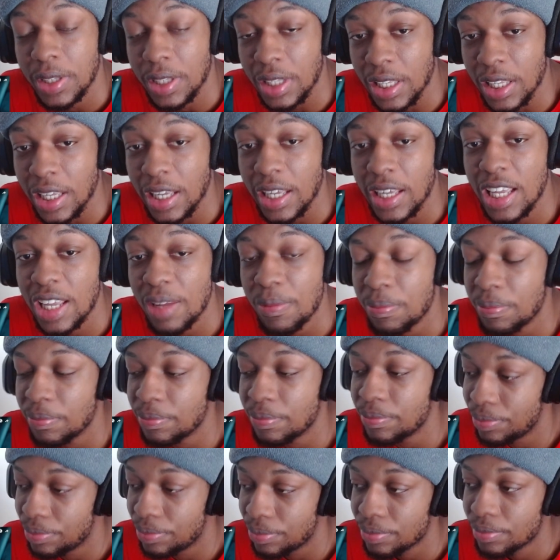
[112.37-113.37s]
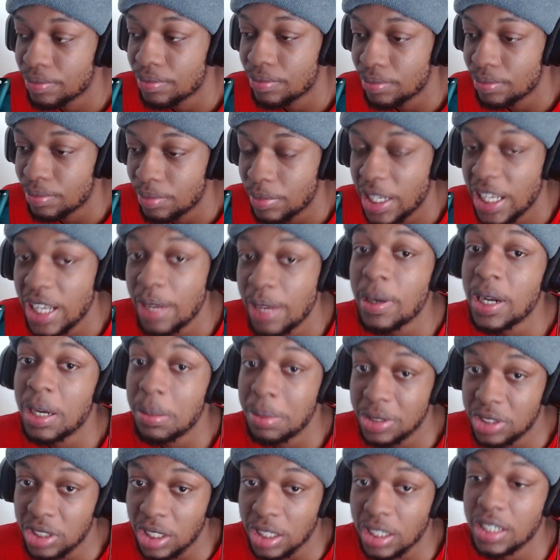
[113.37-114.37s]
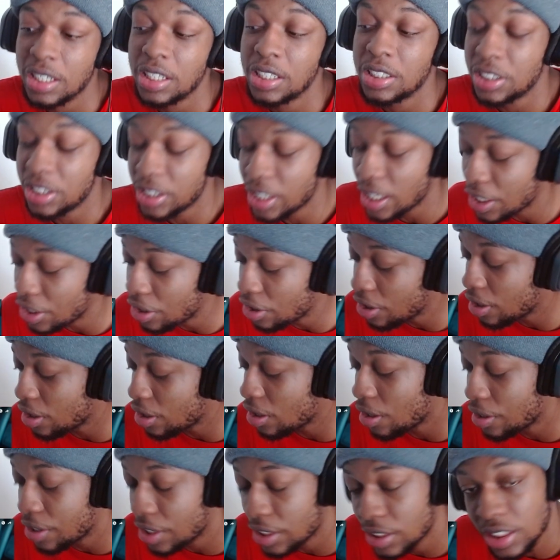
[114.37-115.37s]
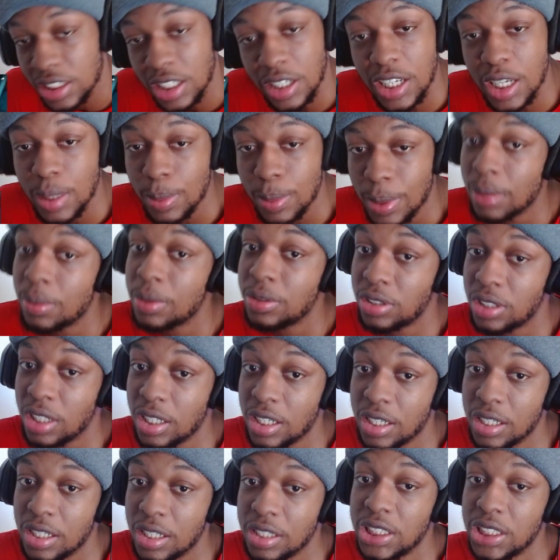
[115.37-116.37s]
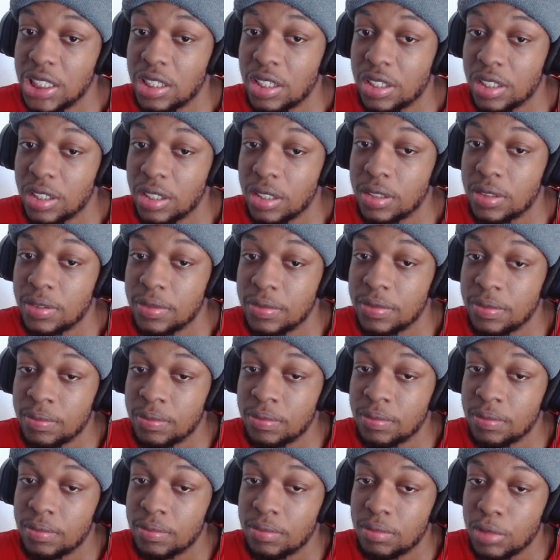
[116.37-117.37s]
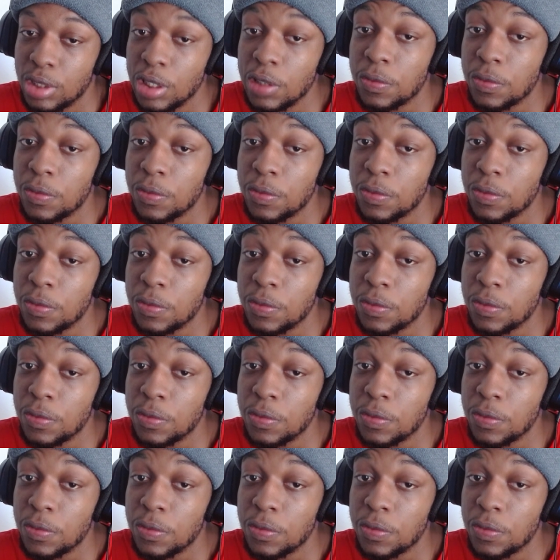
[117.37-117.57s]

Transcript: yeah, he about to be talking this shit. You can already tell he about to be talking this shit. You